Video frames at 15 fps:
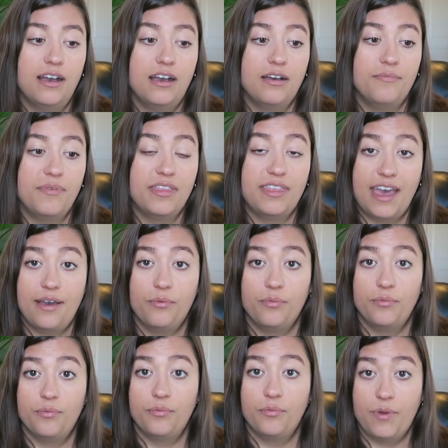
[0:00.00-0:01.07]
Um, that
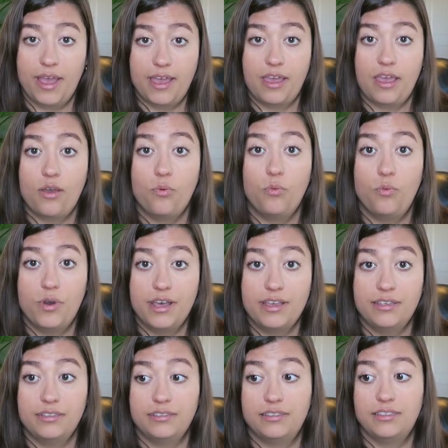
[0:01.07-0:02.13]
way
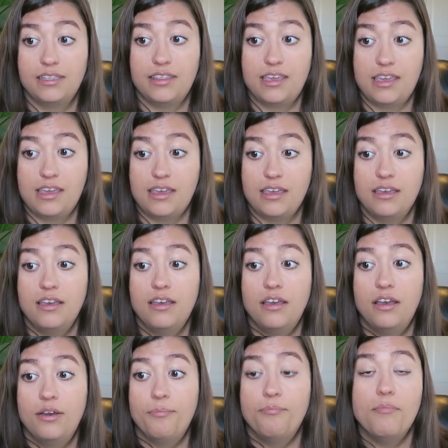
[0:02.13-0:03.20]
was the
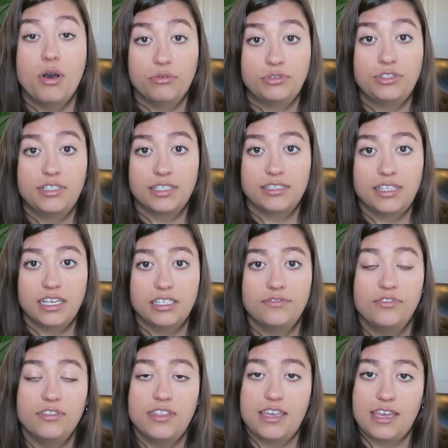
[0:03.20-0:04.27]
most
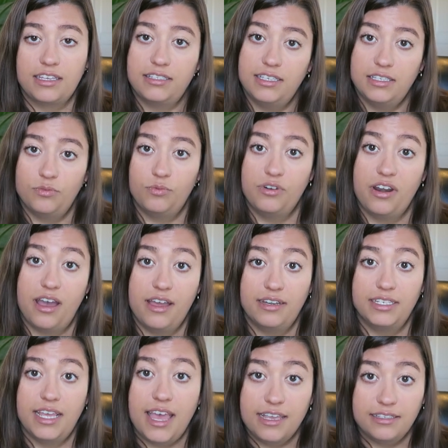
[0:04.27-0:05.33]
successful. The I C S Is were
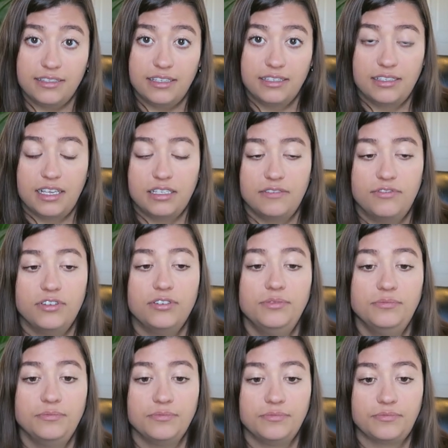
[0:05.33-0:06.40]
not as
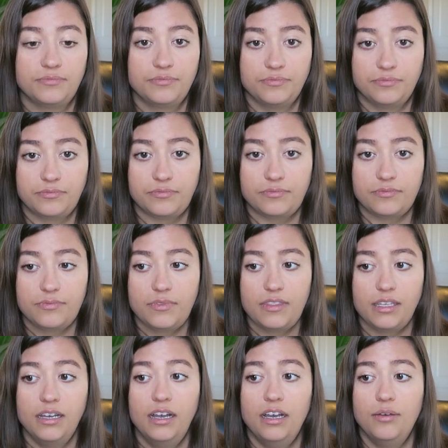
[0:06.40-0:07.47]
successful.
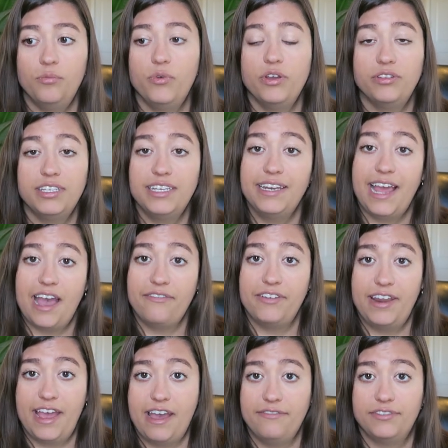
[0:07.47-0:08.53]
Um, we only did half
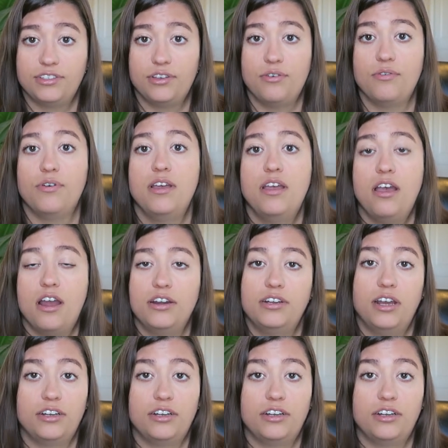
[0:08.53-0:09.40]
and half, so our